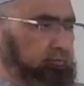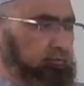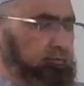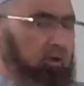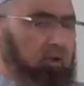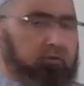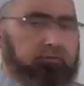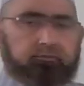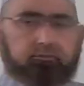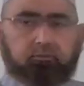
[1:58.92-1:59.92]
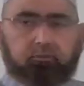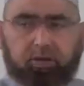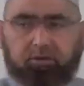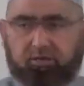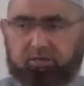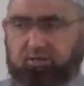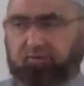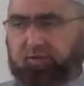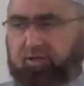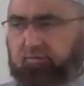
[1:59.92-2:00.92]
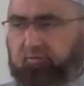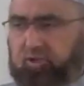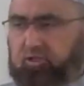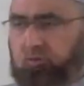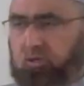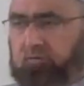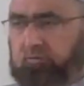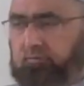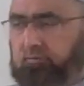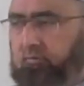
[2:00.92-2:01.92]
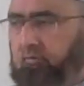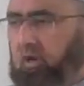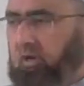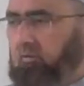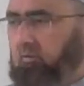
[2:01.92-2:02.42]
Badr is the first one, right?